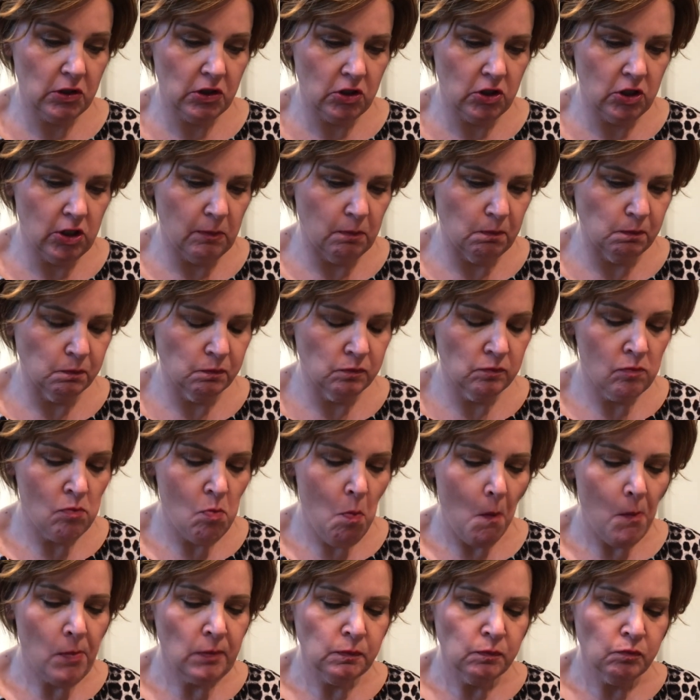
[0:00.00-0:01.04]
good.
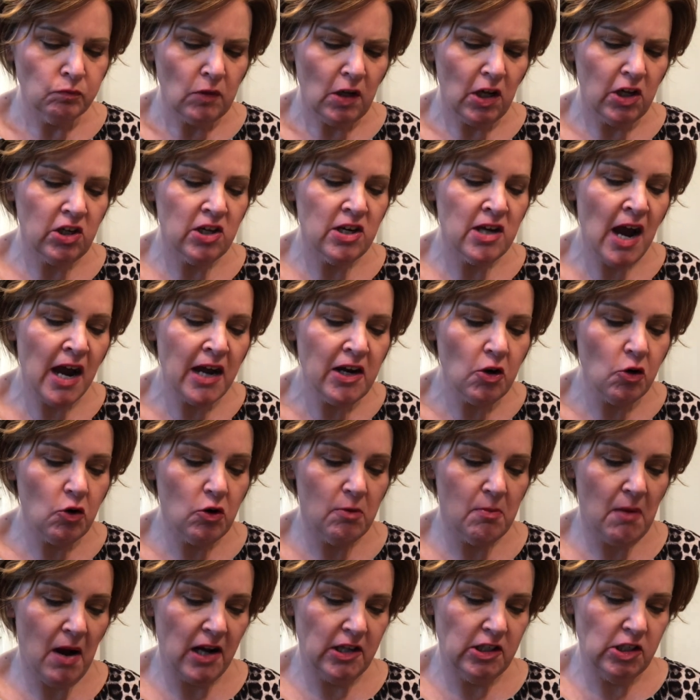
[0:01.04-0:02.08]
It kind of
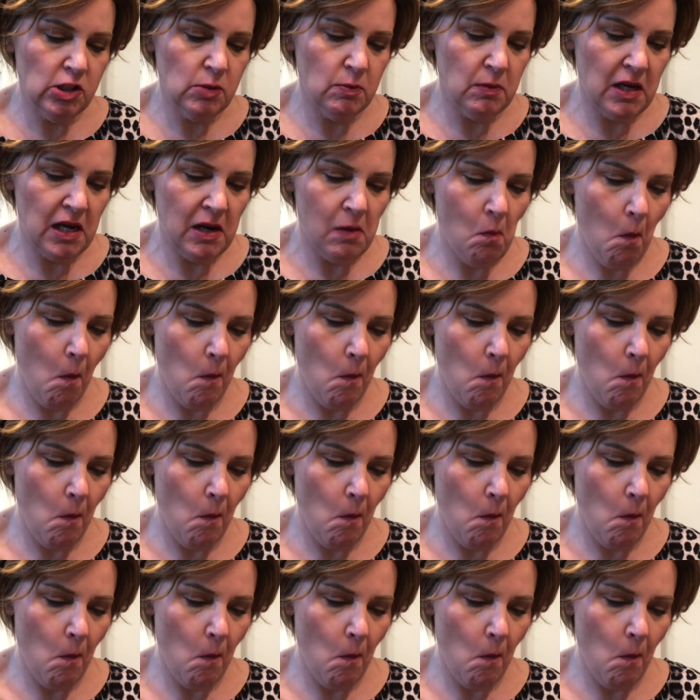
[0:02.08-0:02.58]
reminds me